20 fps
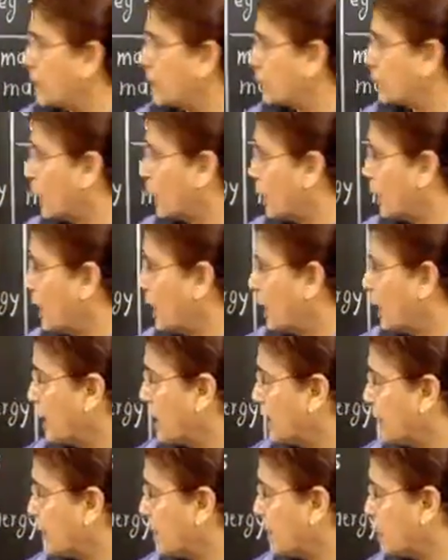So
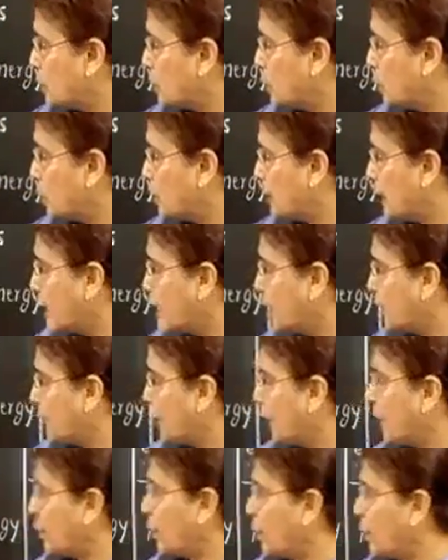it is
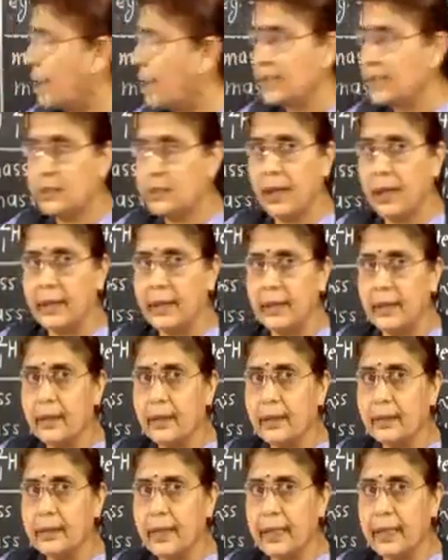235 plus 1.
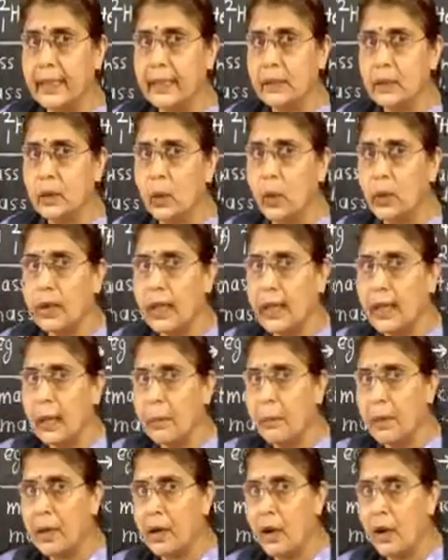That is total
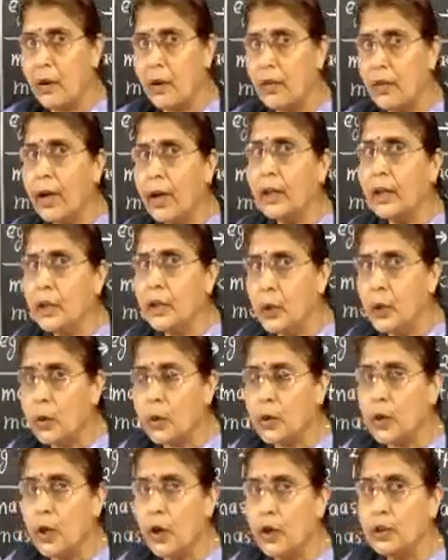number of
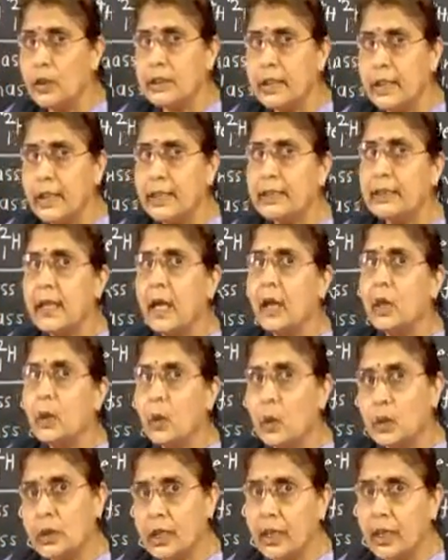nucleons is
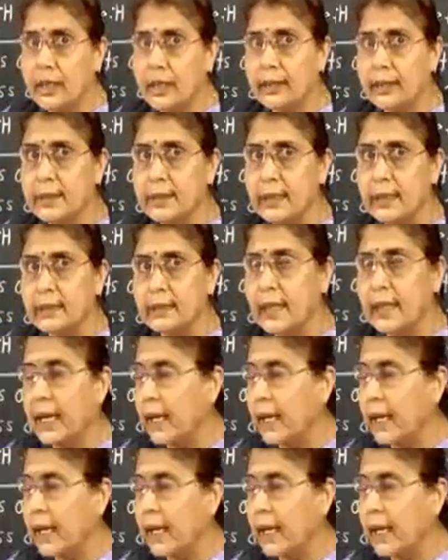236.